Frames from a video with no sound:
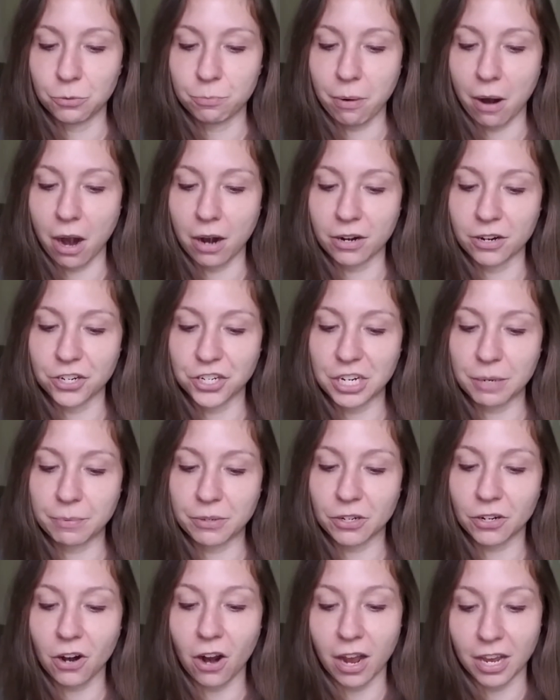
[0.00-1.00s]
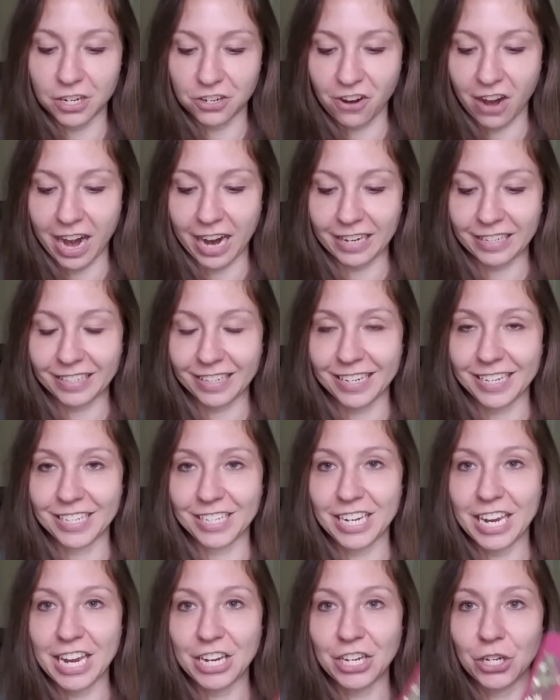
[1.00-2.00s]
partnerships or contracts
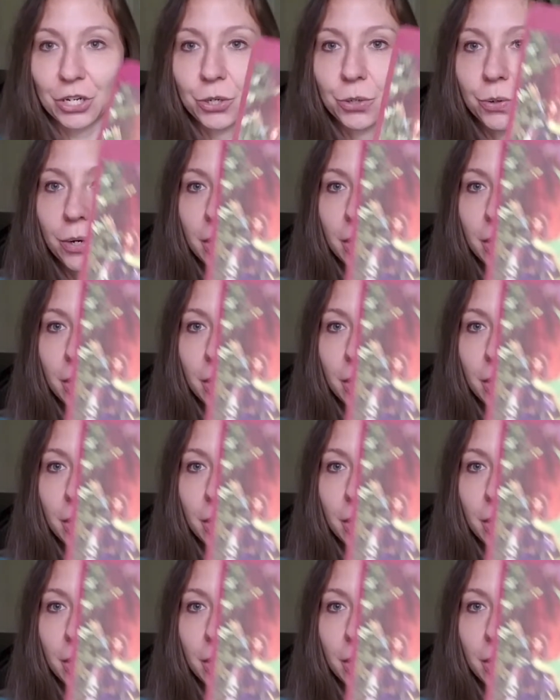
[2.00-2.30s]
continue